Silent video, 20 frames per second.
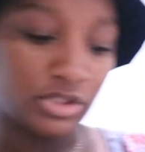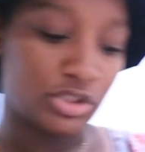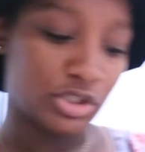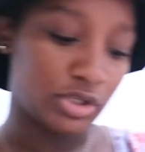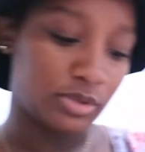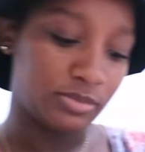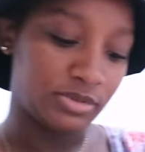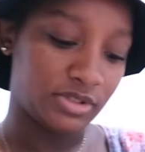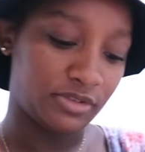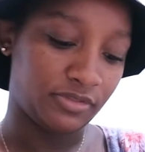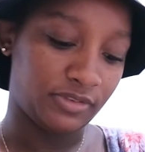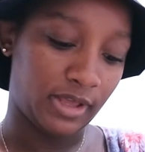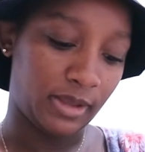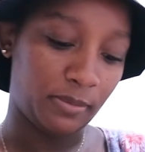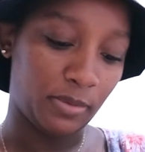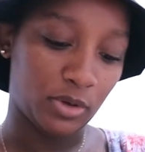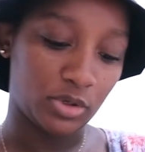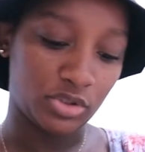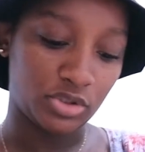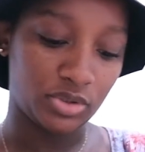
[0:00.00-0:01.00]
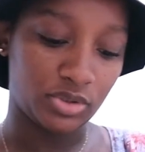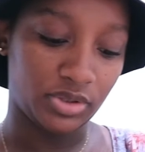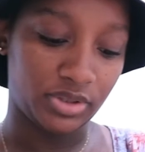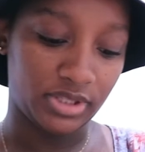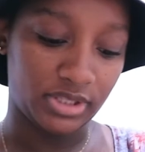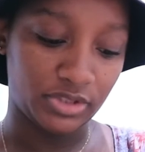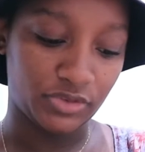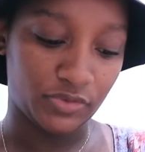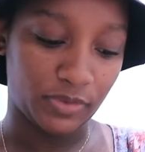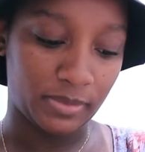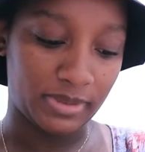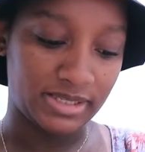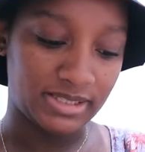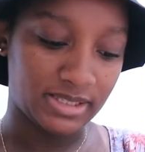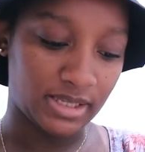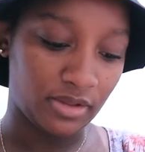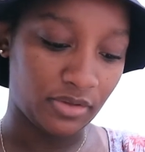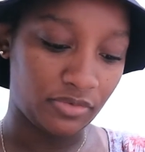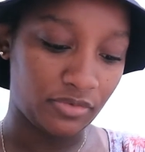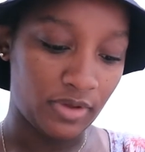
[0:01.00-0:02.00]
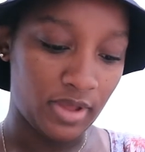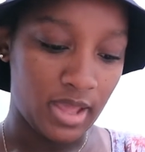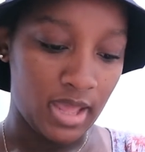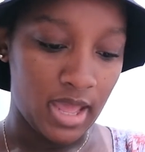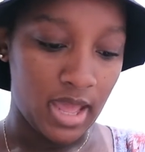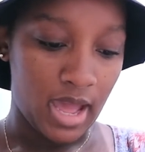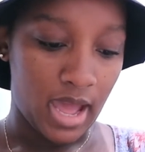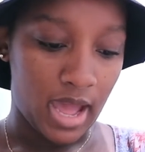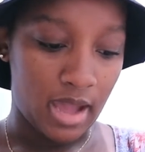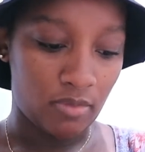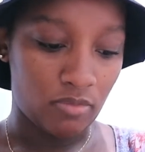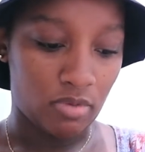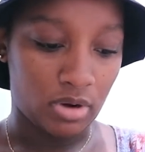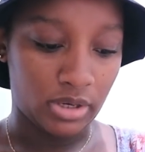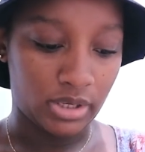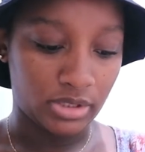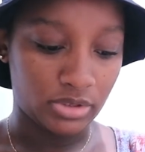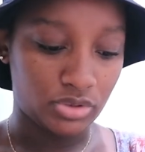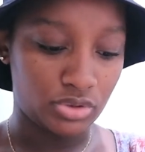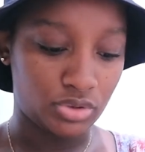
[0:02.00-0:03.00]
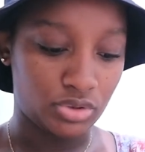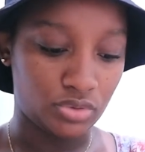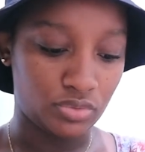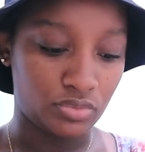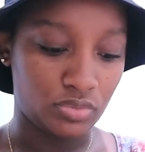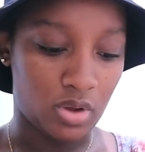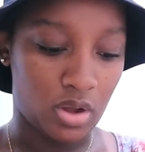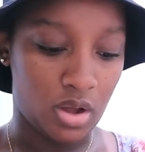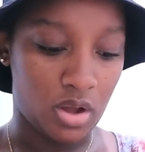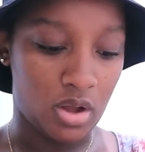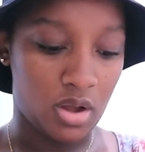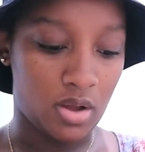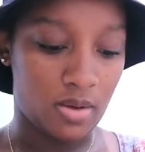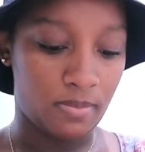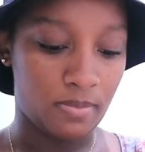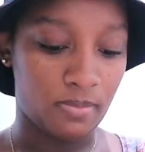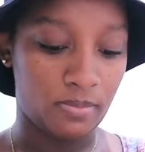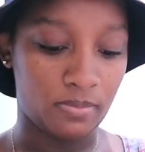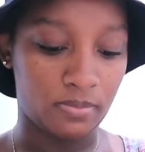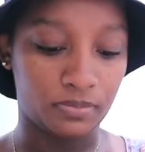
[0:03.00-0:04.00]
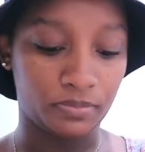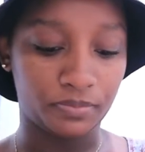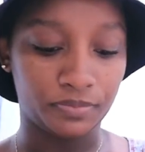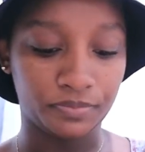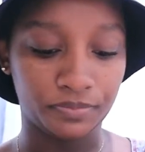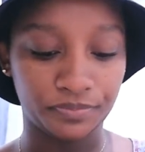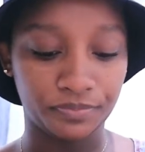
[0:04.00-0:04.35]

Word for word: terms of like personal things for myself I wanted to um